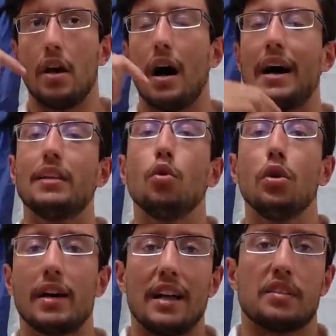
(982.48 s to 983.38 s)
I know
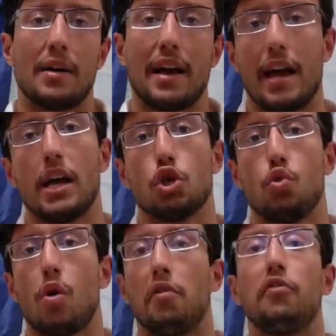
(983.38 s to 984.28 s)
guys my age
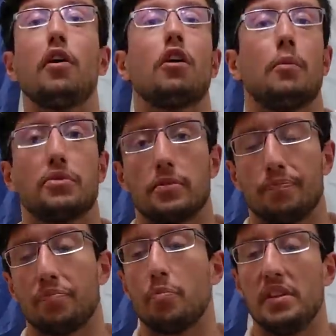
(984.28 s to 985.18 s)
who are fuck ups
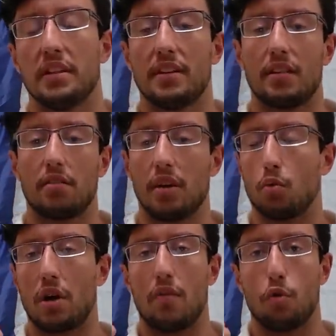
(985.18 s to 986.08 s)
meaning that they
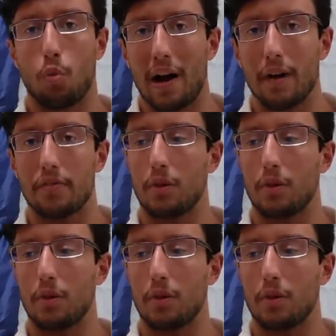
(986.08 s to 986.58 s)
don't have a wife,